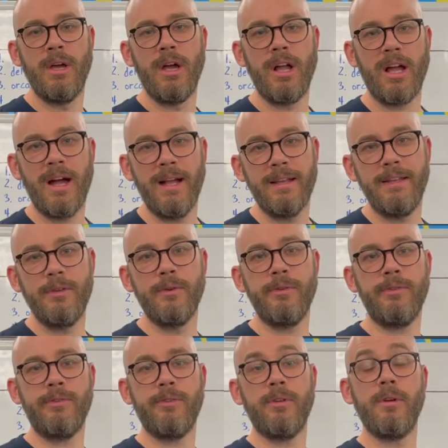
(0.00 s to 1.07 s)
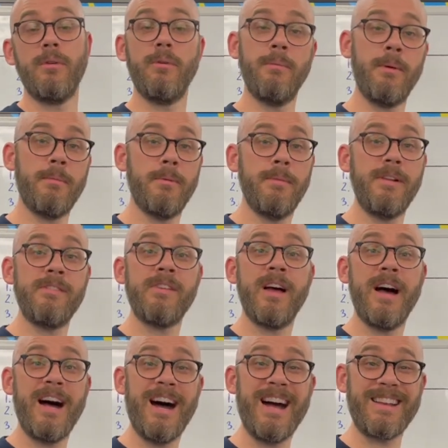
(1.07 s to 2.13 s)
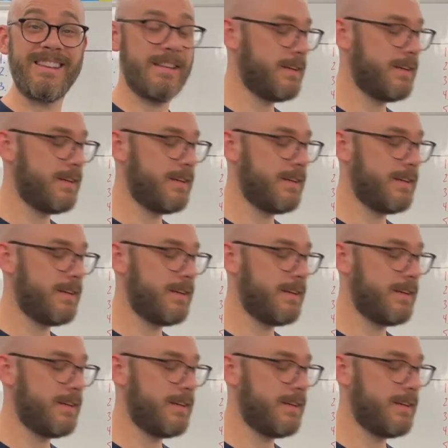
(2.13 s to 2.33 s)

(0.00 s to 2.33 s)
Calidus, remember, means hot.